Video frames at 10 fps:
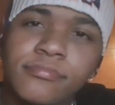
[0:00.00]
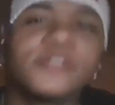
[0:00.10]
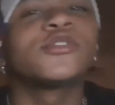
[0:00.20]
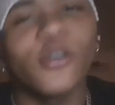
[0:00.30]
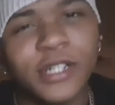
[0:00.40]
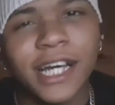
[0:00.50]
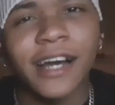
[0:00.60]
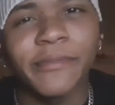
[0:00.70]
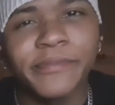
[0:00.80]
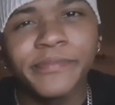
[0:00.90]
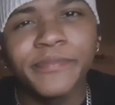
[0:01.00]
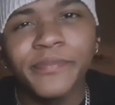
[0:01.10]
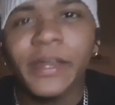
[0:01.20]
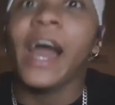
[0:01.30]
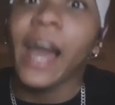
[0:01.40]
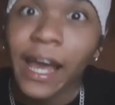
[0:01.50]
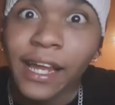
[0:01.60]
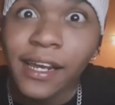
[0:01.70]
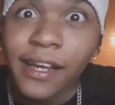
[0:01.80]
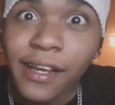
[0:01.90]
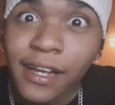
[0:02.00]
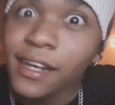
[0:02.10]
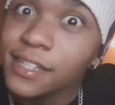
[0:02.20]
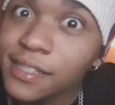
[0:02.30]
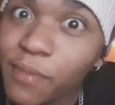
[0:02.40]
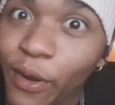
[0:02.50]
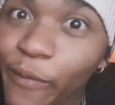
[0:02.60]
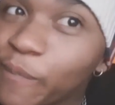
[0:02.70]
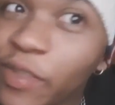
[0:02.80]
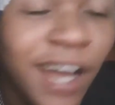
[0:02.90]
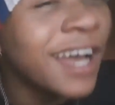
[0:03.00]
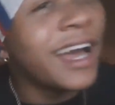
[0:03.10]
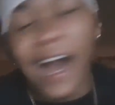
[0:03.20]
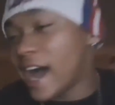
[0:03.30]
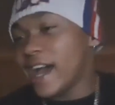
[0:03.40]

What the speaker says: story time. And, listen, bro. I